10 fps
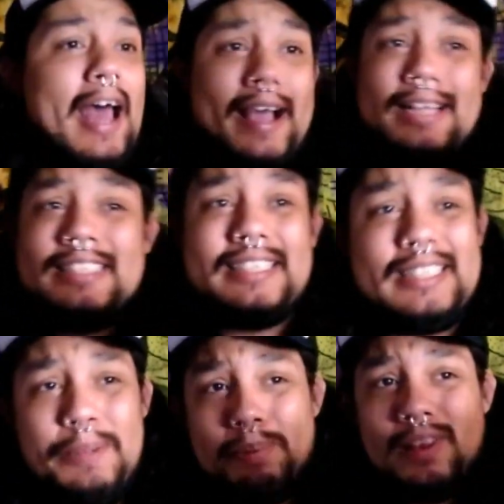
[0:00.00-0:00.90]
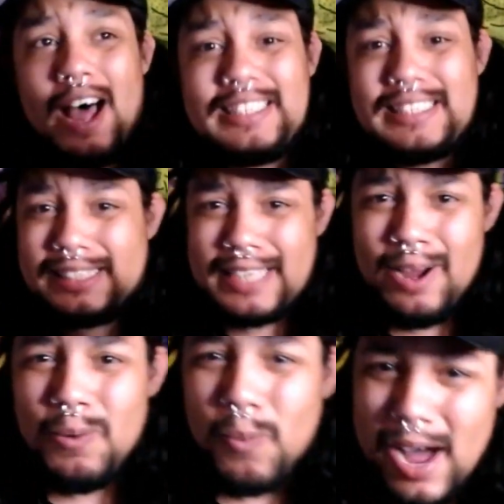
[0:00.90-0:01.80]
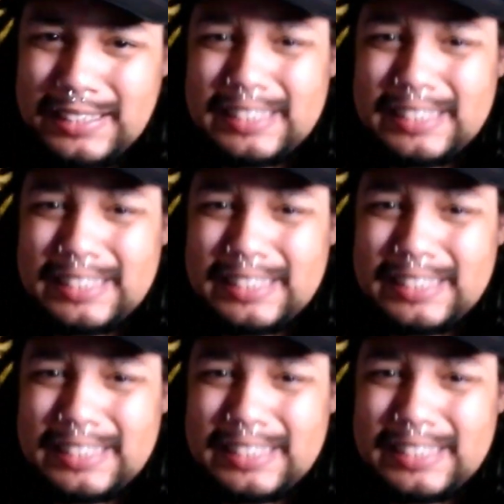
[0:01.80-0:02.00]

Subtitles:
I got Disney Plus, what?